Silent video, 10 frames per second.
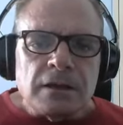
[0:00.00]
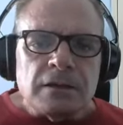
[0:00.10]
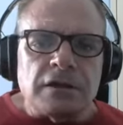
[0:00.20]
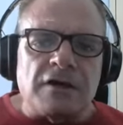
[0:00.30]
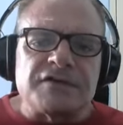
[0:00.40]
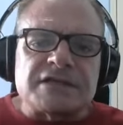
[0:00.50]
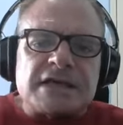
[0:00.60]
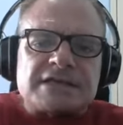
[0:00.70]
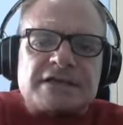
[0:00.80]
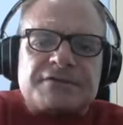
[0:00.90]
Love is
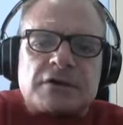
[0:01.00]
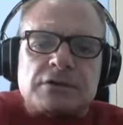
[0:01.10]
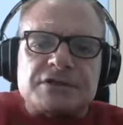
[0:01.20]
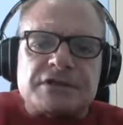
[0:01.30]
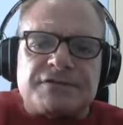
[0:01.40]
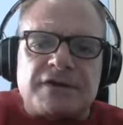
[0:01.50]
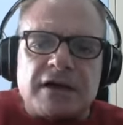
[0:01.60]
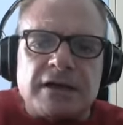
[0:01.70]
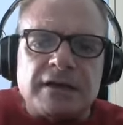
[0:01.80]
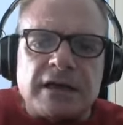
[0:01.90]
as difficult to
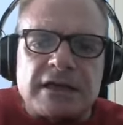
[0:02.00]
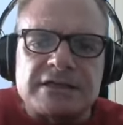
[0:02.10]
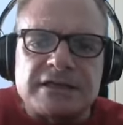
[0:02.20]
define as